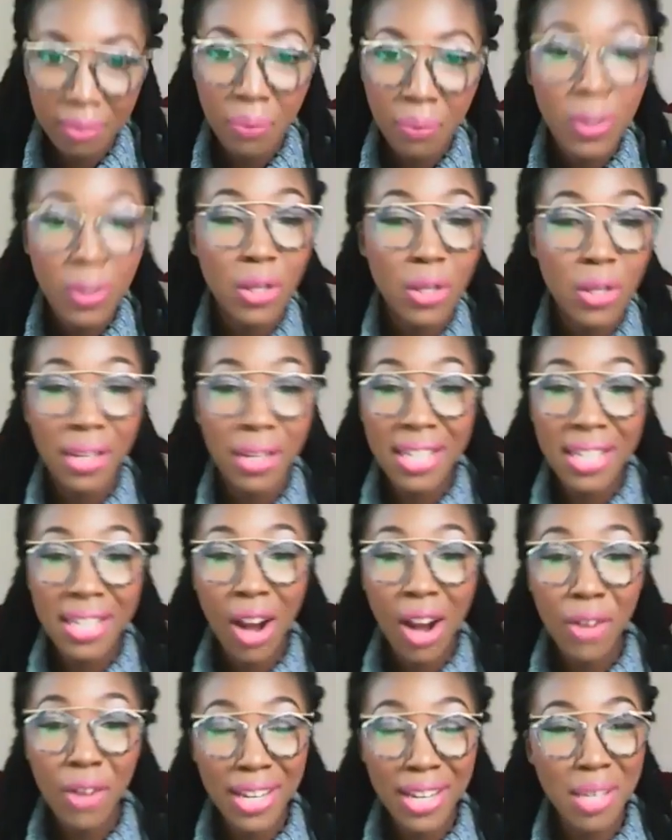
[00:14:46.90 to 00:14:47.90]
So these are
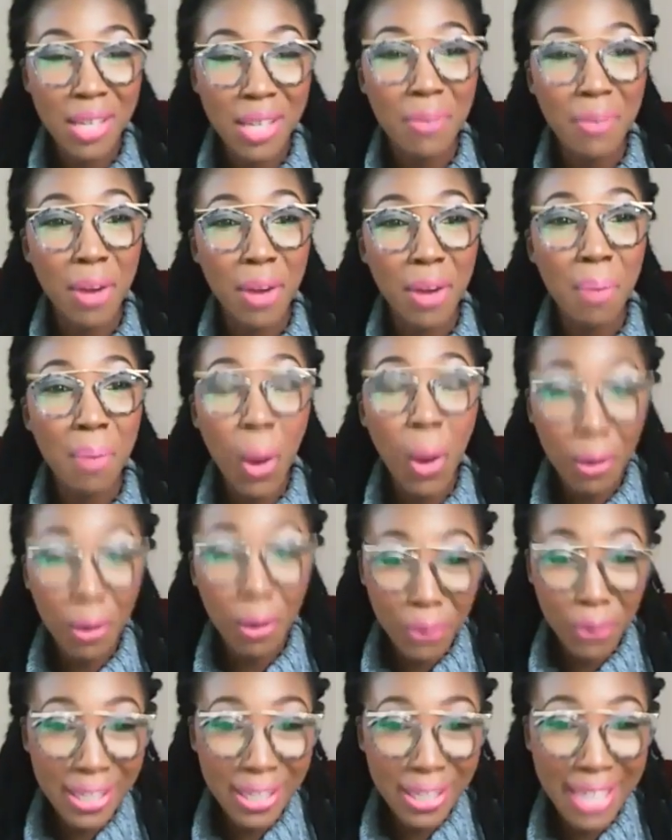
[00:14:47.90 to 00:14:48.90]
already some very
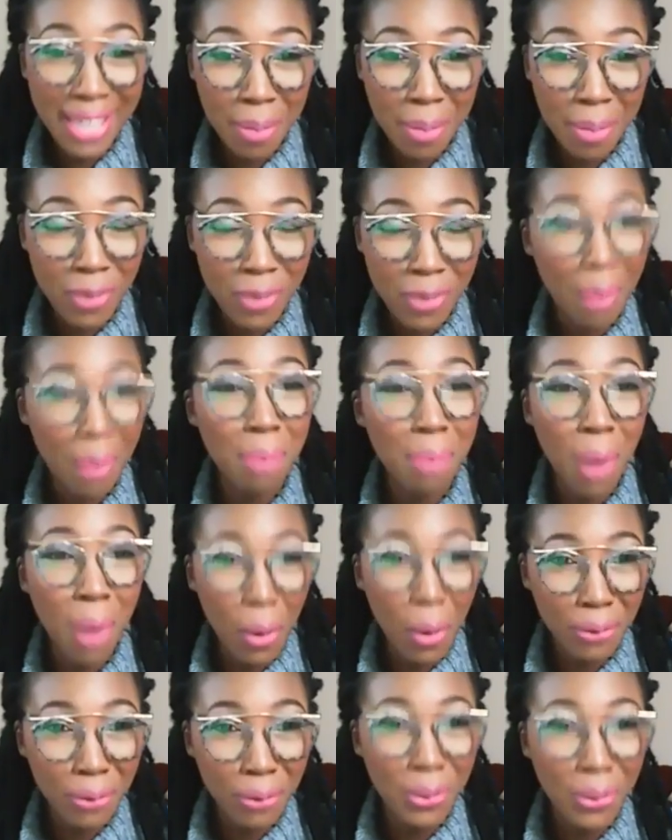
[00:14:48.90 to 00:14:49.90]
powerful tips from the
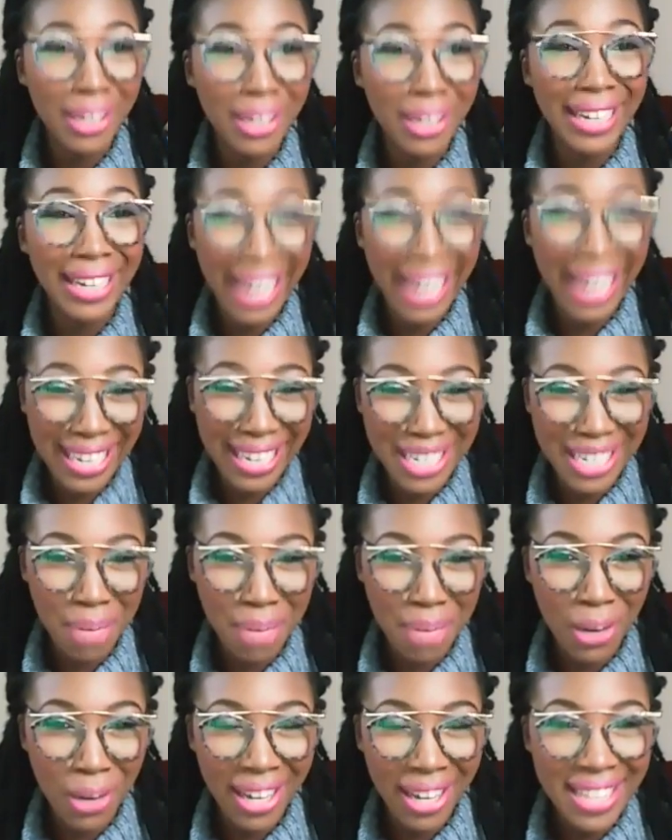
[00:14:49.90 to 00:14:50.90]
powerful Nakita
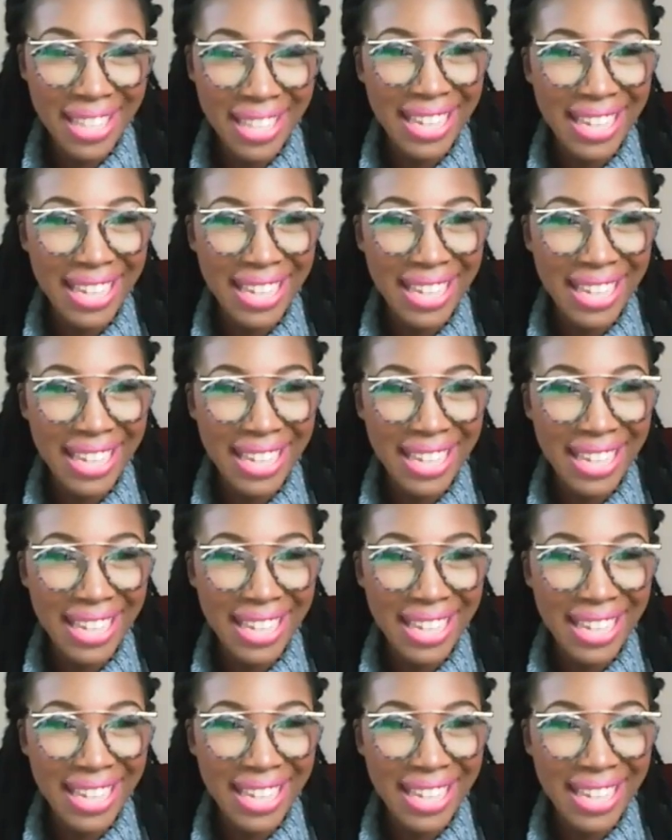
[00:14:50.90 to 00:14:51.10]
Mullings.